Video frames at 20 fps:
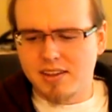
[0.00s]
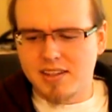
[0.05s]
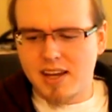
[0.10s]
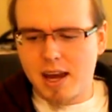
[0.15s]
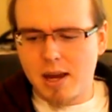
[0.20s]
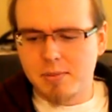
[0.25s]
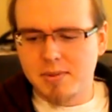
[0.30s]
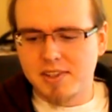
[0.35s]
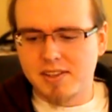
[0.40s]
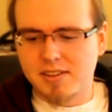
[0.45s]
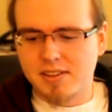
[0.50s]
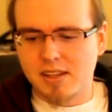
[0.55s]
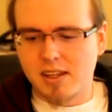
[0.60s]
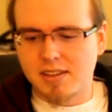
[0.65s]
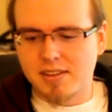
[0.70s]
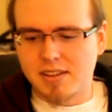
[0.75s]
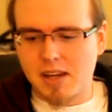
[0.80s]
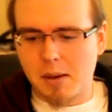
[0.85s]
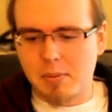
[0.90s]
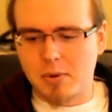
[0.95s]
time since I
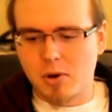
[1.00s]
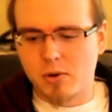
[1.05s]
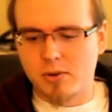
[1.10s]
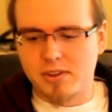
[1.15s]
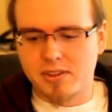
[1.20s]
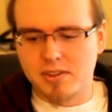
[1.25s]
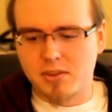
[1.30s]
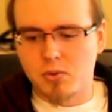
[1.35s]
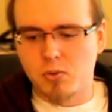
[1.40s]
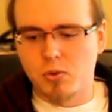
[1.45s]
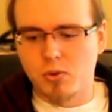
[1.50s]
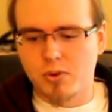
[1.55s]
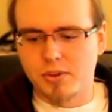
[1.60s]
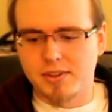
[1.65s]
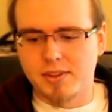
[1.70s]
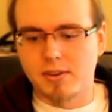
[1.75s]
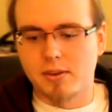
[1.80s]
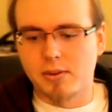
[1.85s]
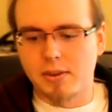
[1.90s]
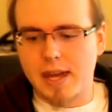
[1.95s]
stopped going to school
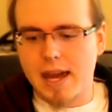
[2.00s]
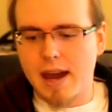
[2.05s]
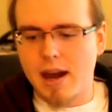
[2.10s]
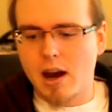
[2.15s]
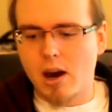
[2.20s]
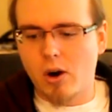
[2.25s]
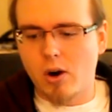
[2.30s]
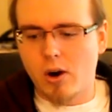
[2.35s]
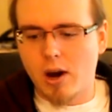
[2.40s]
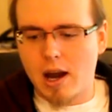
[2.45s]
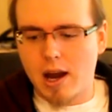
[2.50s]
until now,